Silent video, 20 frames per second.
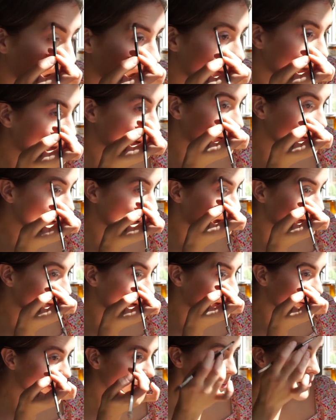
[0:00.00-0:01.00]
and I
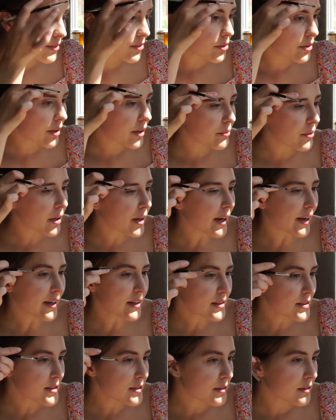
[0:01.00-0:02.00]
can't, or
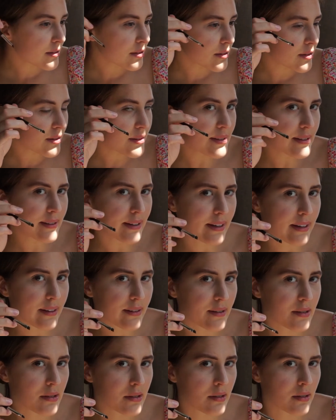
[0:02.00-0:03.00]
NYX? Is it NYX?
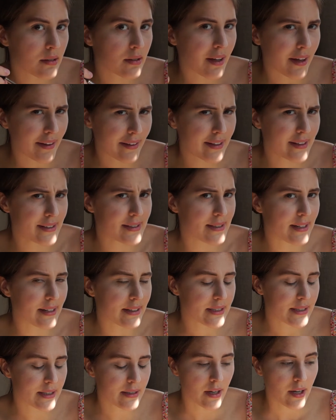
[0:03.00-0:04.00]
I think it's
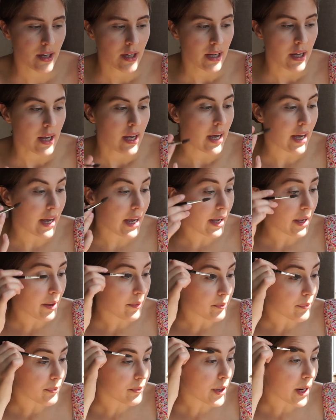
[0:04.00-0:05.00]

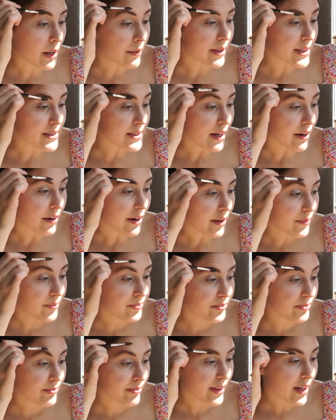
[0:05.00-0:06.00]
NYX. Brow mascara,
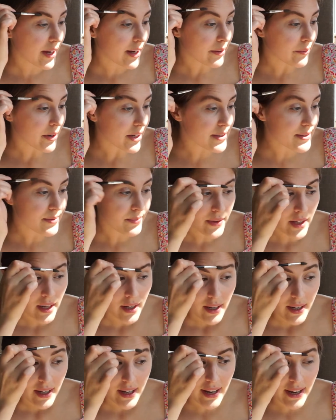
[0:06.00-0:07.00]
anyways.
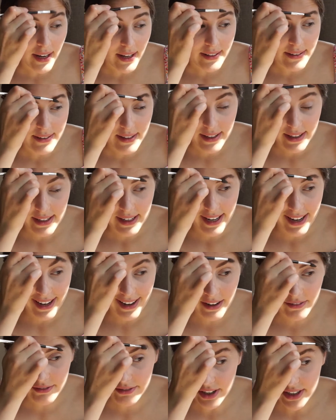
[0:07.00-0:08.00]
And I
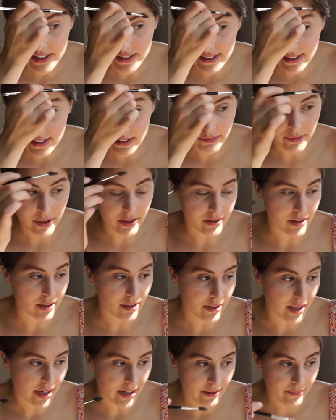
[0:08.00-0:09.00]
can't find it anywhere in the
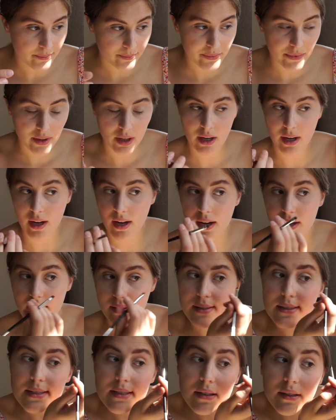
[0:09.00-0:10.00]
UK,
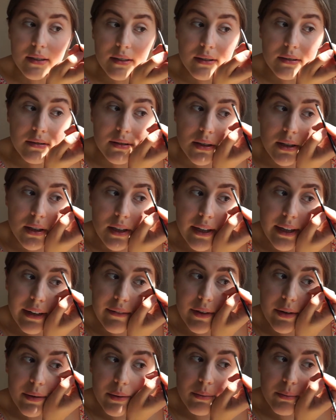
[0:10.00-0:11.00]
and I
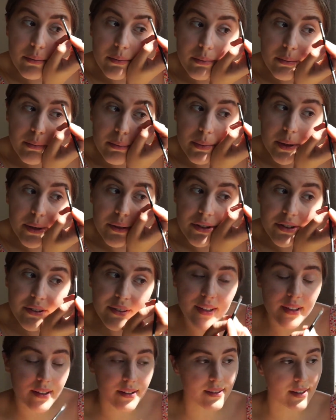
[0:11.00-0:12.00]
haven't purchased
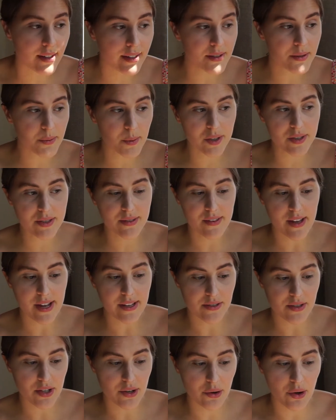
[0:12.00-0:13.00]
anything else because of
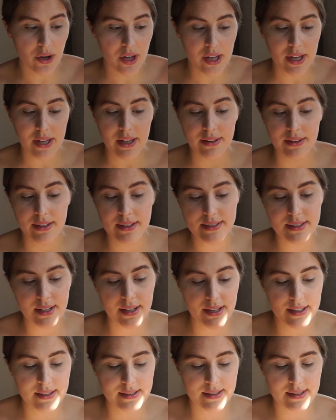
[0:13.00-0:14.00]
that. So this
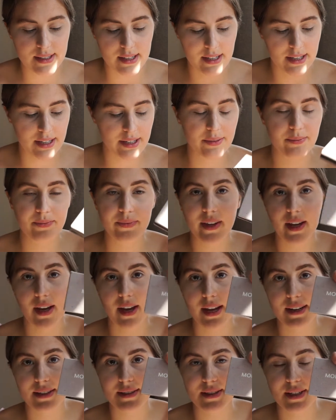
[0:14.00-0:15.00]
is the
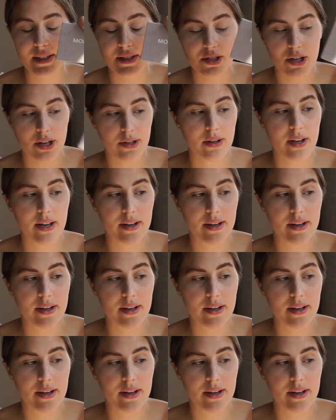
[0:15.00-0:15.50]
Anastasia